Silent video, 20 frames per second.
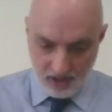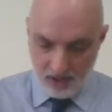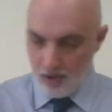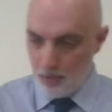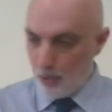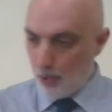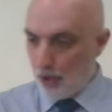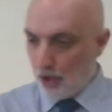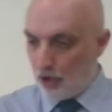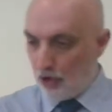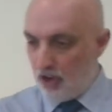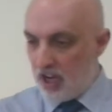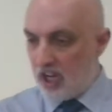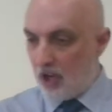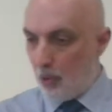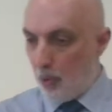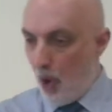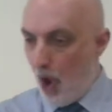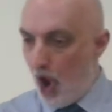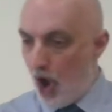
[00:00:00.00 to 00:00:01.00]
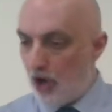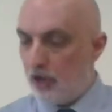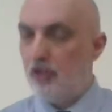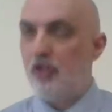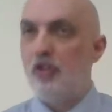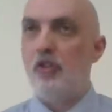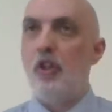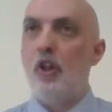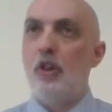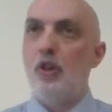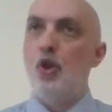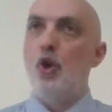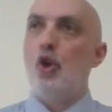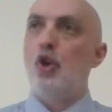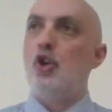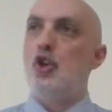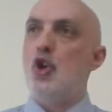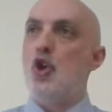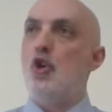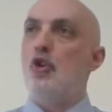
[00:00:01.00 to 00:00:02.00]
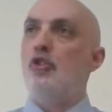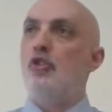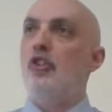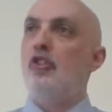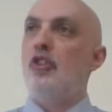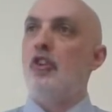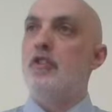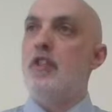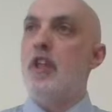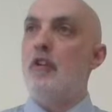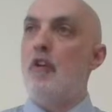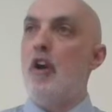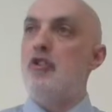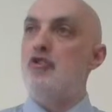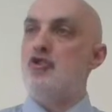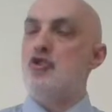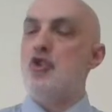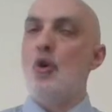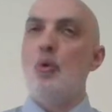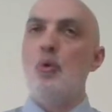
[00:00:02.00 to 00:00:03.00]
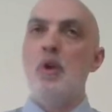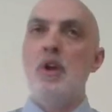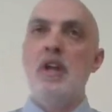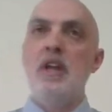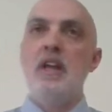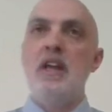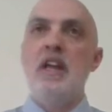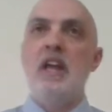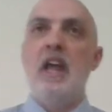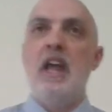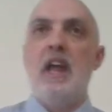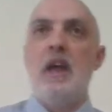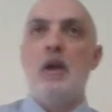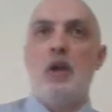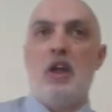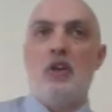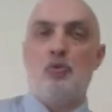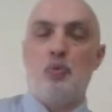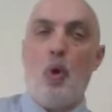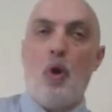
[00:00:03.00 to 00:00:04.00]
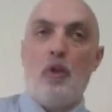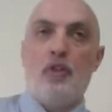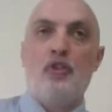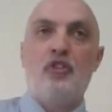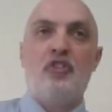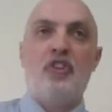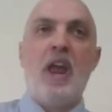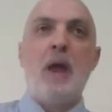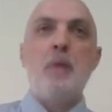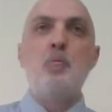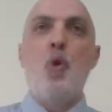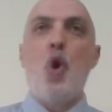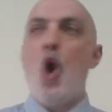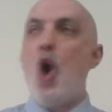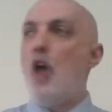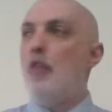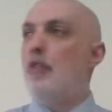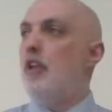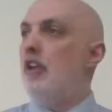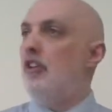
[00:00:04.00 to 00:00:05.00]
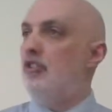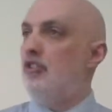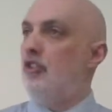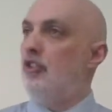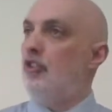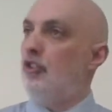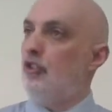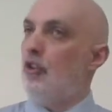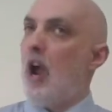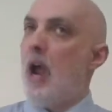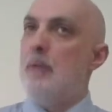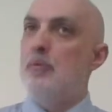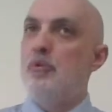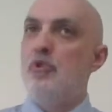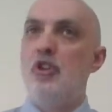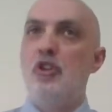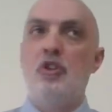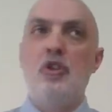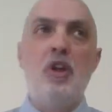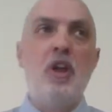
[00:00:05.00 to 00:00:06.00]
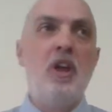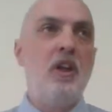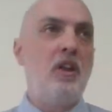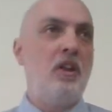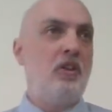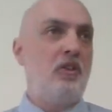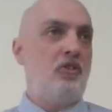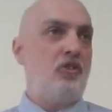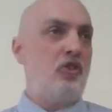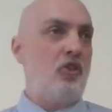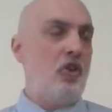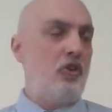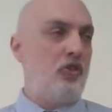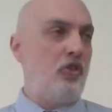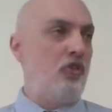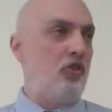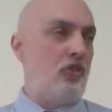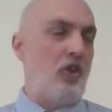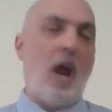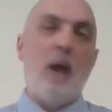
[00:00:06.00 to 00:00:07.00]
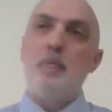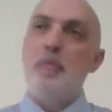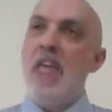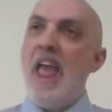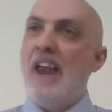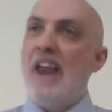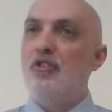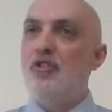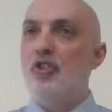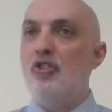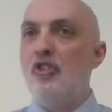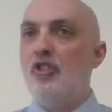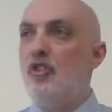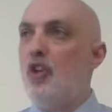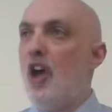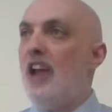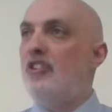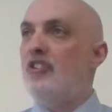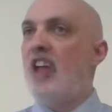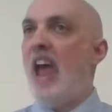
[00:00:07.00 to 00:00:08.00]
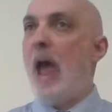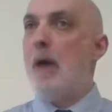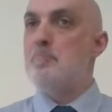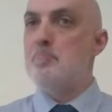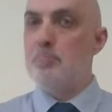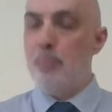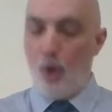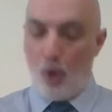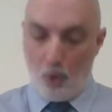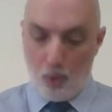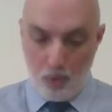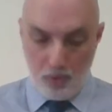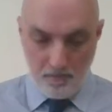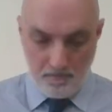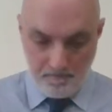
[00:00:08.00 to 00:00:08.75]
Well, the Greek word that Luke uses in the original is what the same word that is described to describe the entrance to a temple.